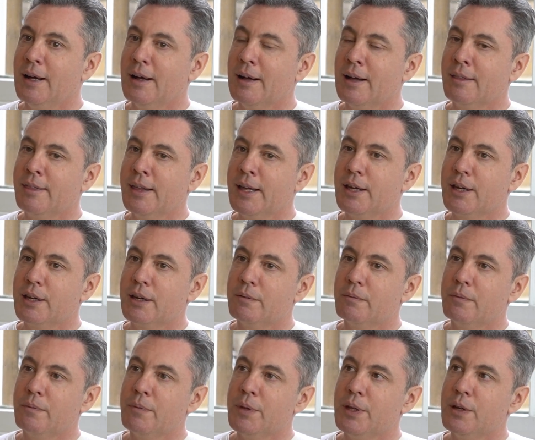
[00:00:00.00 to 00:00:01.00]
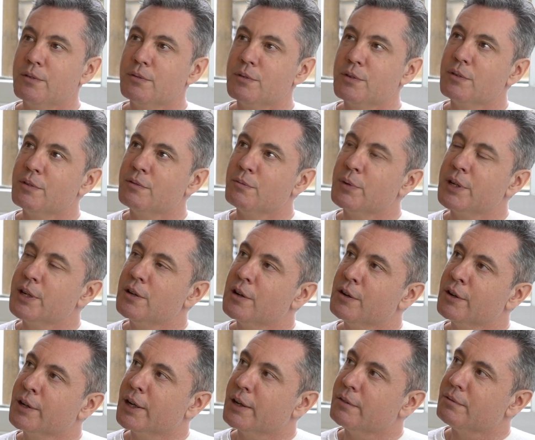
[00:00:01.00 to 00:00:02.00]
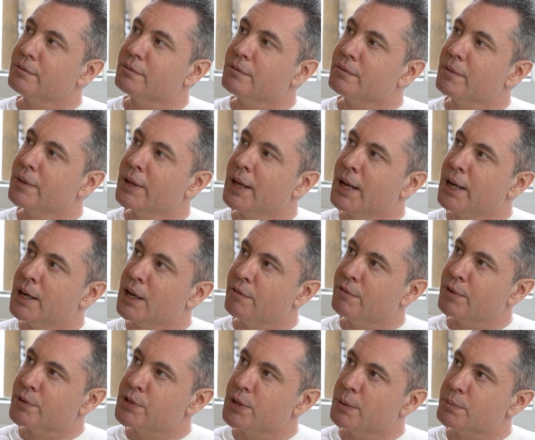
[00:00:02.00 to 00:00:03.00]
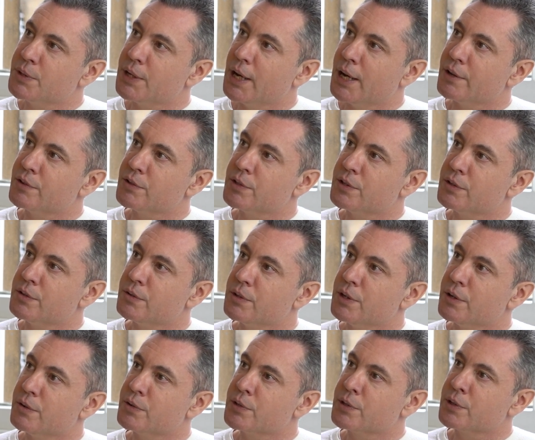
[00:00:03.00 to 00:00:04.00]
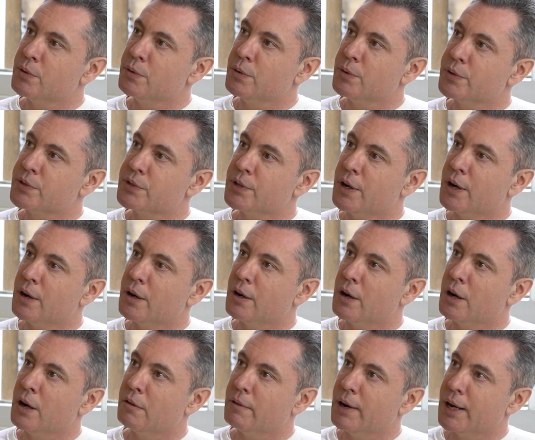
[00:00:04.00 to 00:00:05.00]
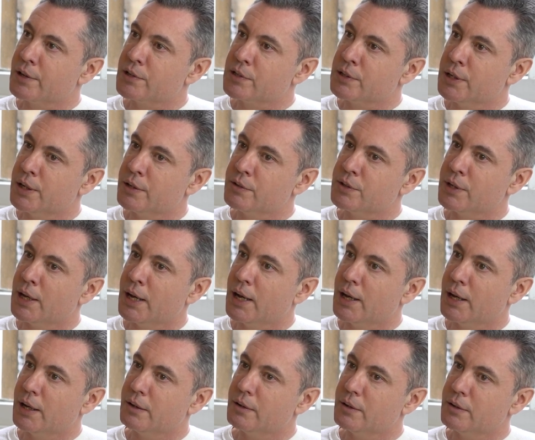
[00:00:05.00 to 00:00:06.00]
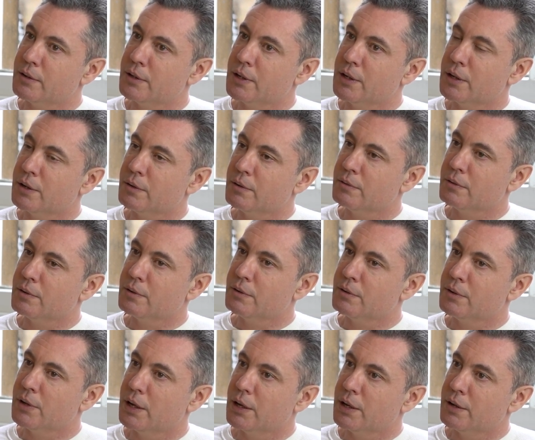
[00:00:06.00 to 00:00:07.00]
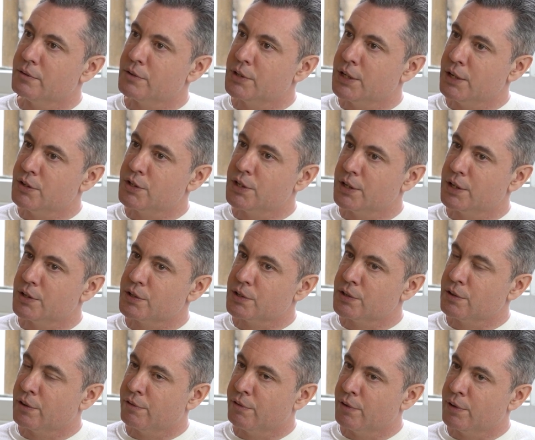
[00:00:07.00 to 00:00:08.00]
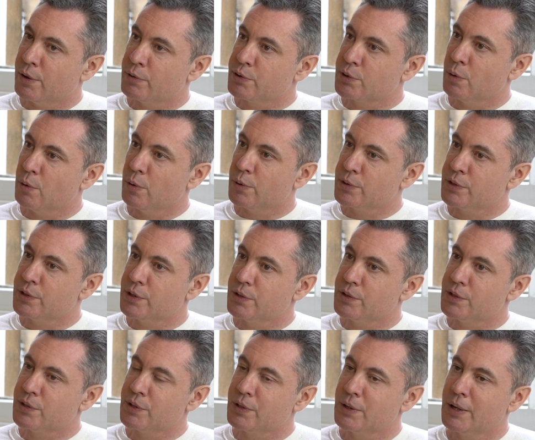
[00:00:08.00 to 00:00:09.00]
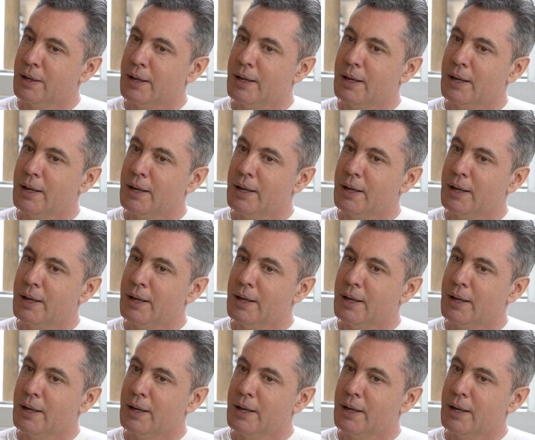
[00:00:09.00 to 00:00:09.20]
I think when you look at A-level subjects, schools are excellent at teaching us through those courses,